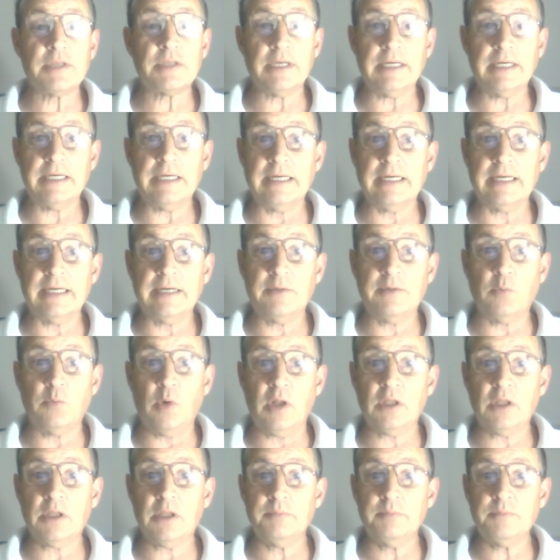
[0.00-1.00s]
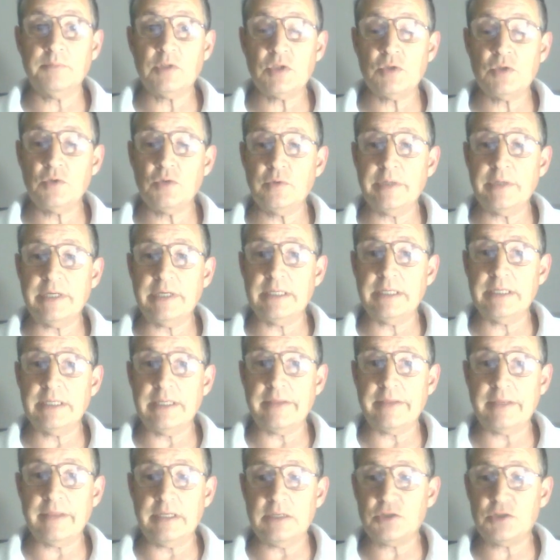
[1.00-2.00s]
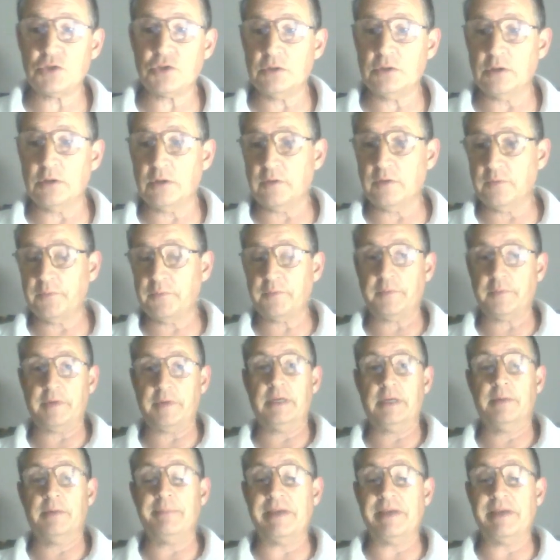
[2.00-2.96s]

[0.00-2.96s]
Uh, welcome to another edition of uh,